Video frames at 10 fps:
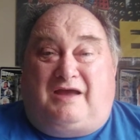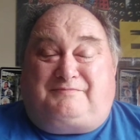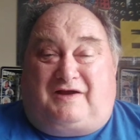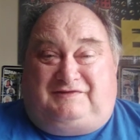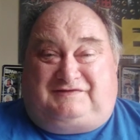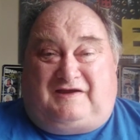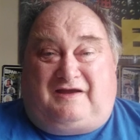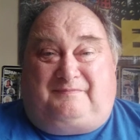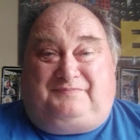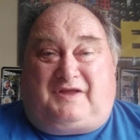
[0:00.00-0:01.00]
But
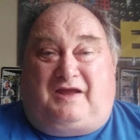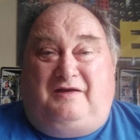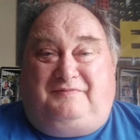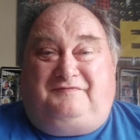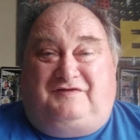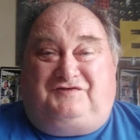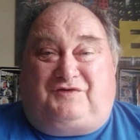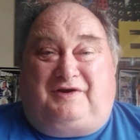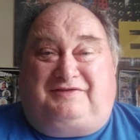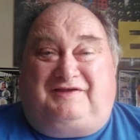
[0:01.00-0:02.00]
I hope you've
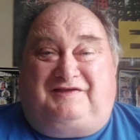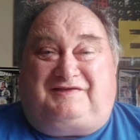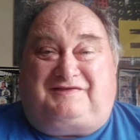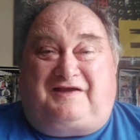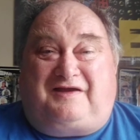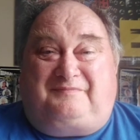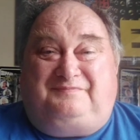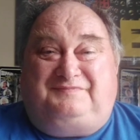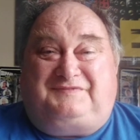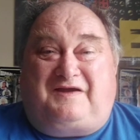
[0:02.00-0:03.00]
enjoyed this,
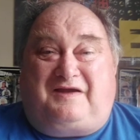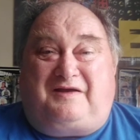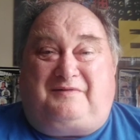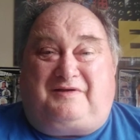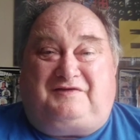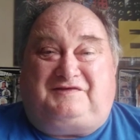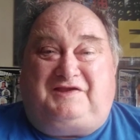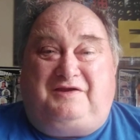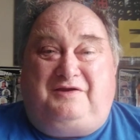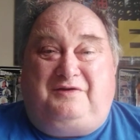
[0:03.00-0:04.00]
and I'll
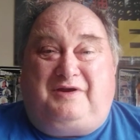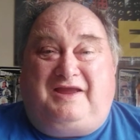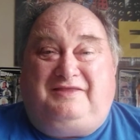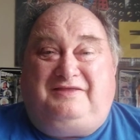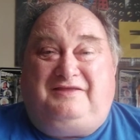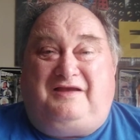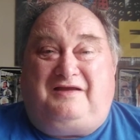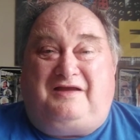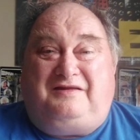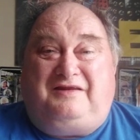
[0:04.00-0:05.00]
see you in
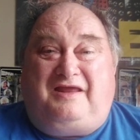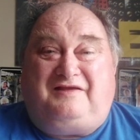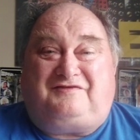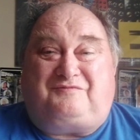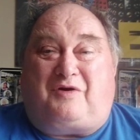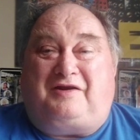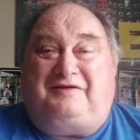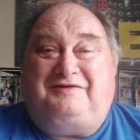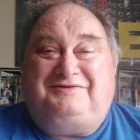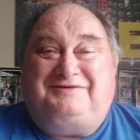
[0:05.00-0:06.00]
the next
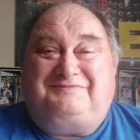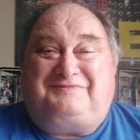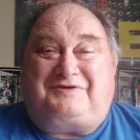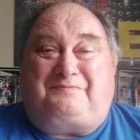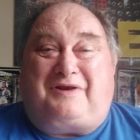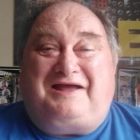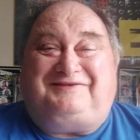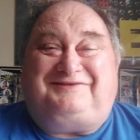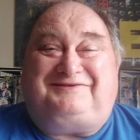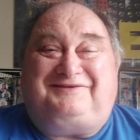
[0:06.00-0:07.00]
one. God
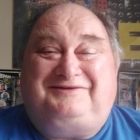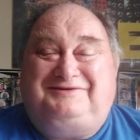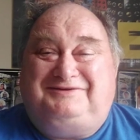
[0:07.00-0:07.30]
bless.